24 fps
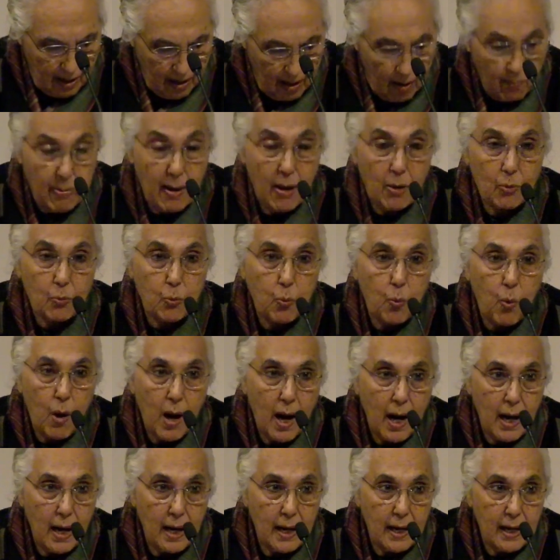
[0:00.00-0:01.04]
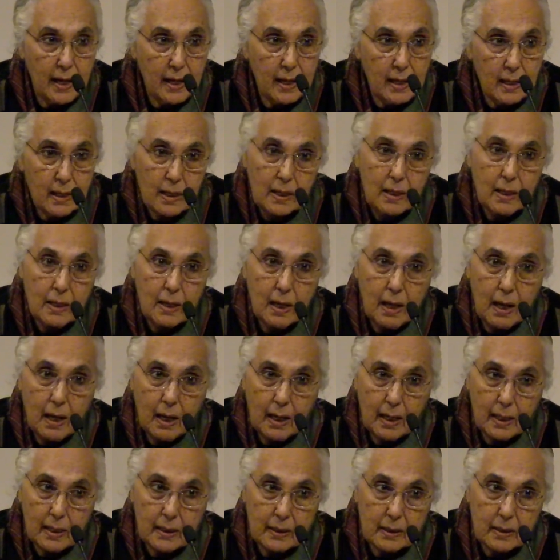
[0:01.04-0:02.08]
about why
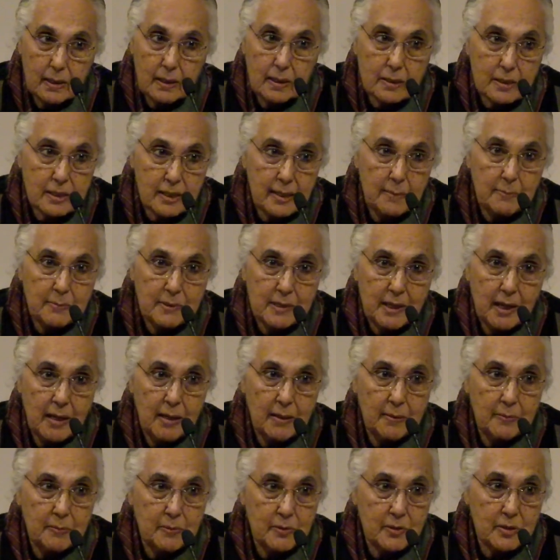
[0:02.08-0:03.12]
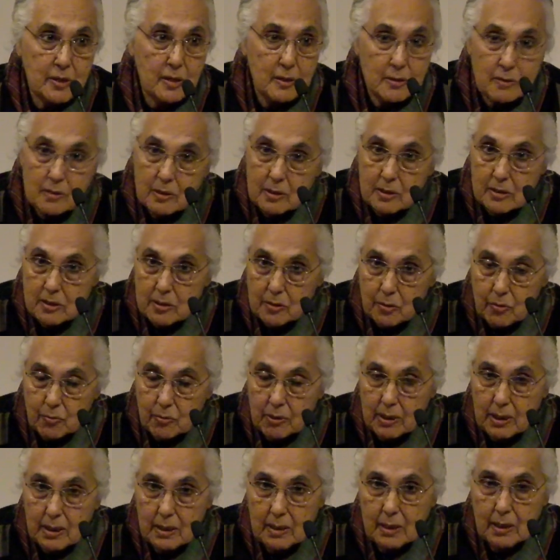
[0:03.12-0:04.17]
I sometimes
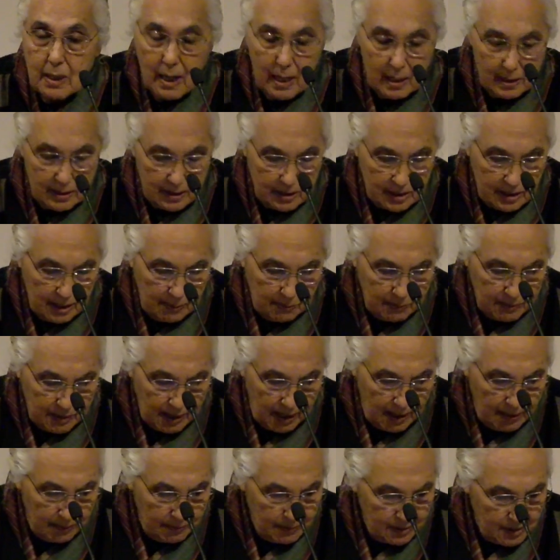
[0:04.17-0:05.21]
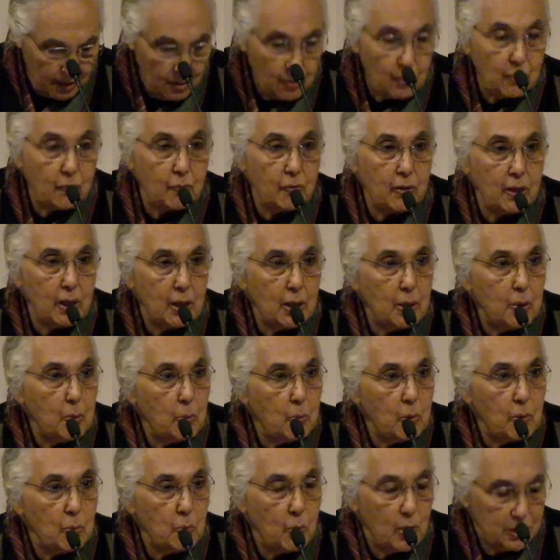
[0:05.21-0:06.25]
disagree and sometimes agree
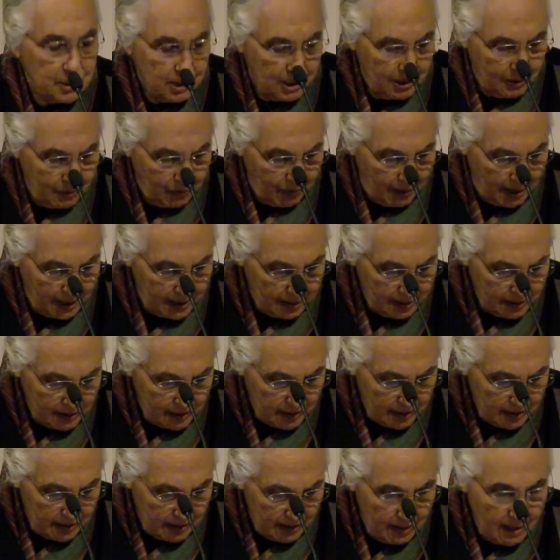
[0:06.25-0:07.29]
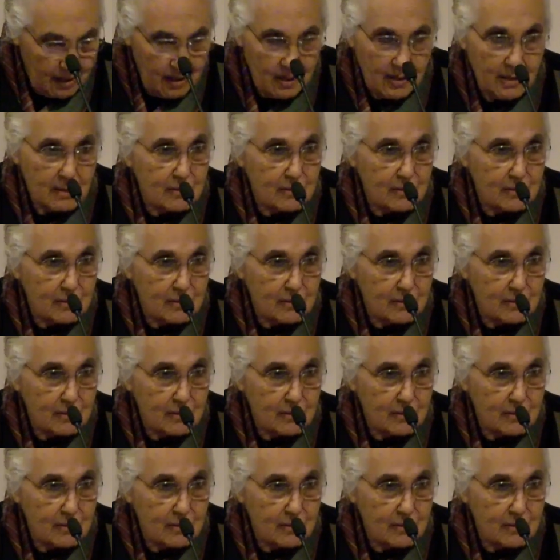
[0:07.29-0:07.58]
with what he writes.